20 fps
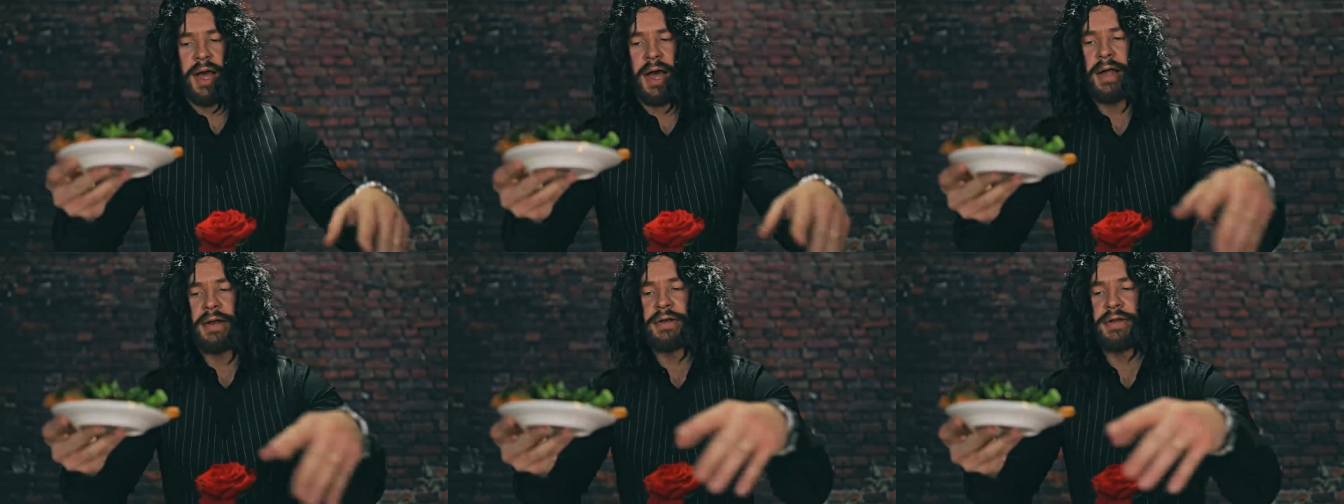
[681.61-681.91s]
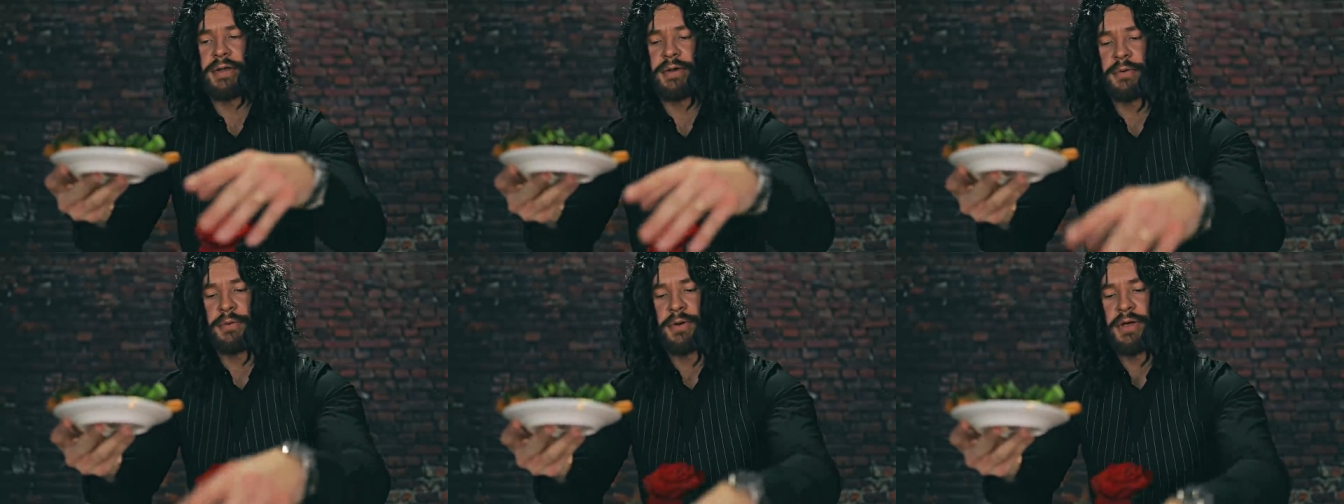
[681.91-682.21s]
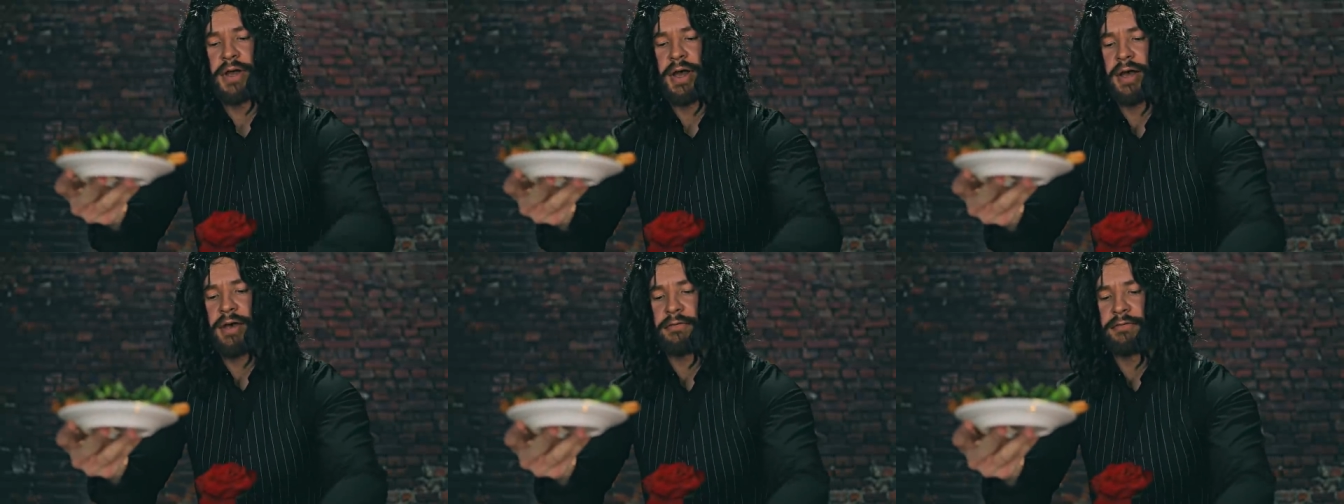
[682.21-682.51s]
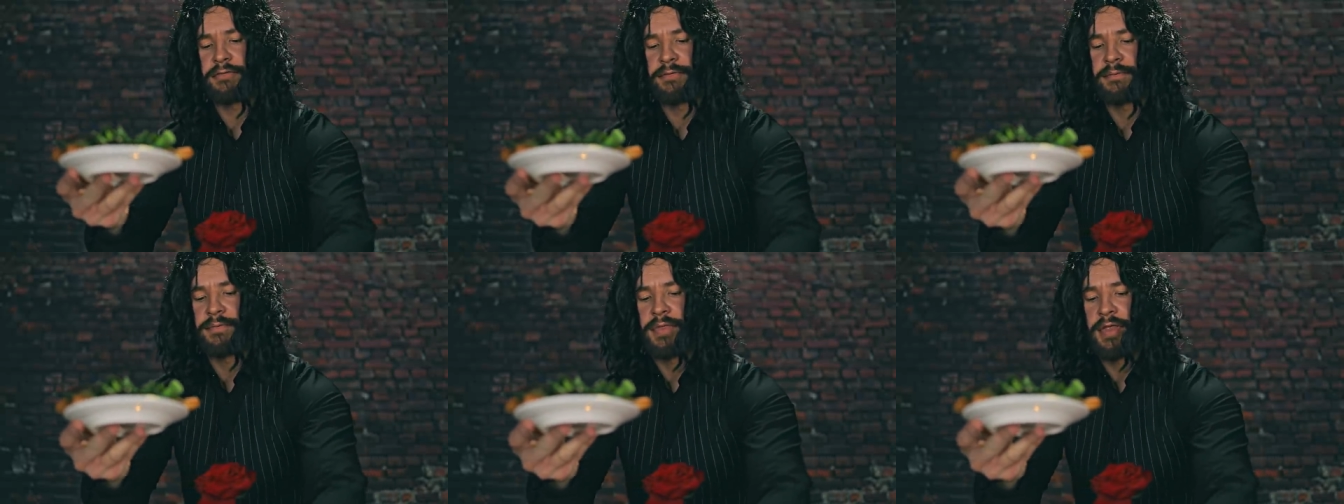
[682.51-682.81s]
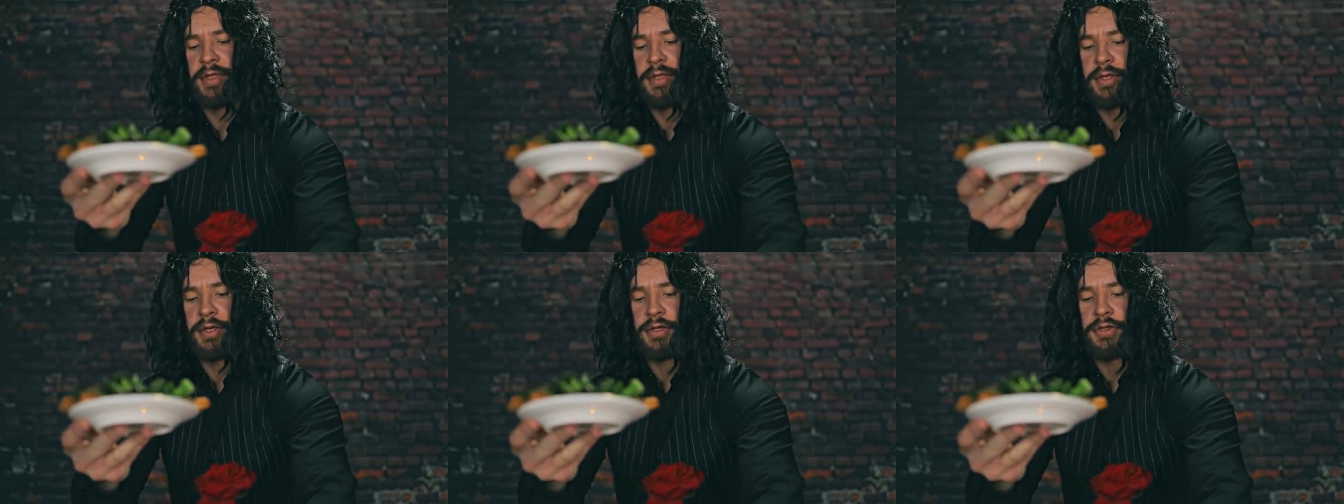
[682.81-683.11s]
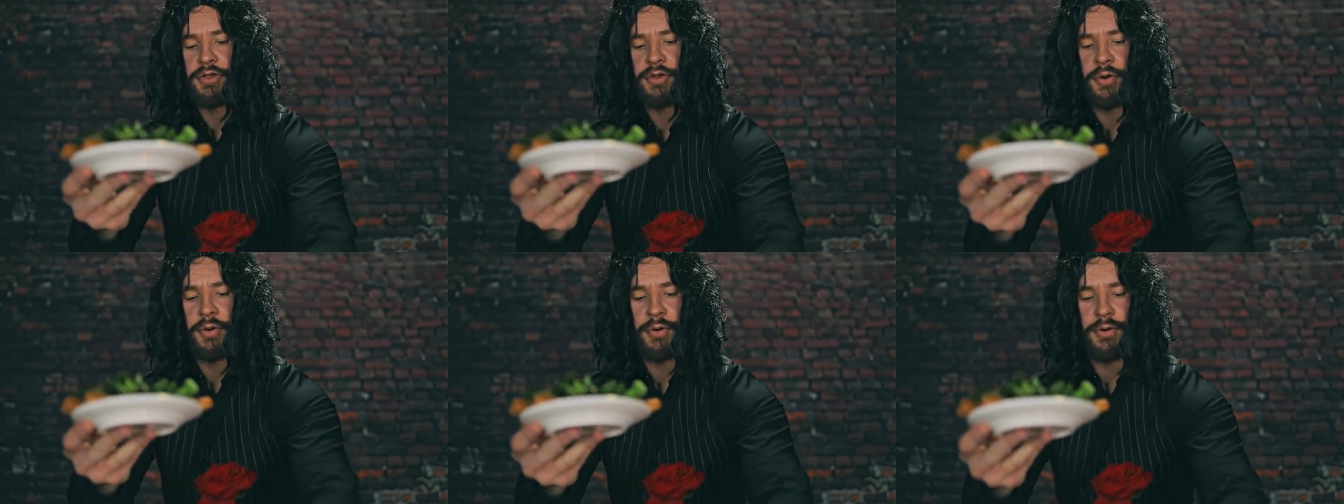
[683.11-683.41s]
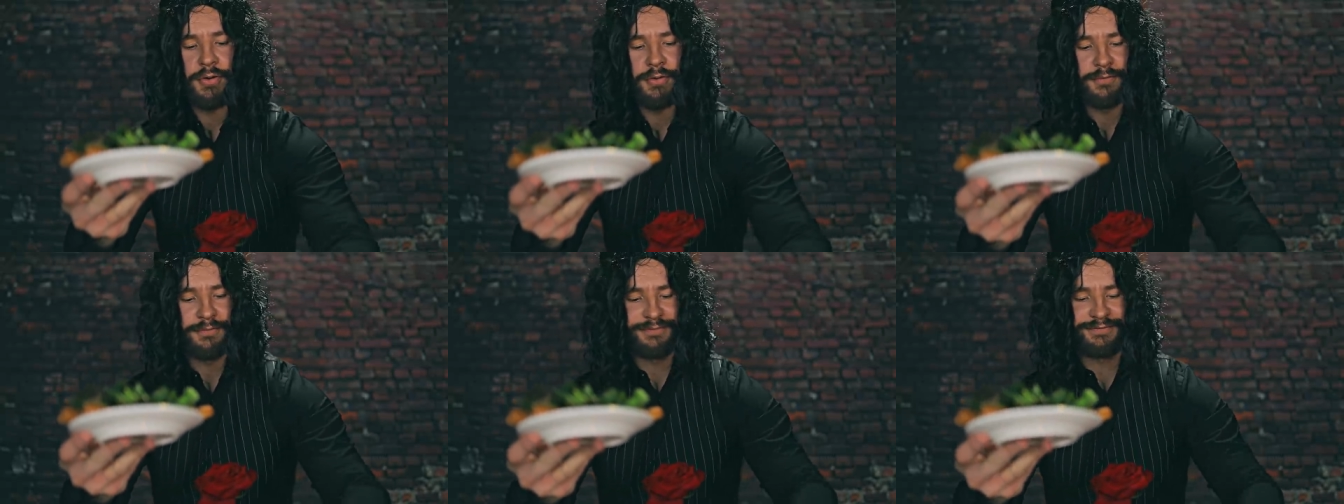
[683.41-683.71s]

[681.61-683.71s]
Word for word: And here we have your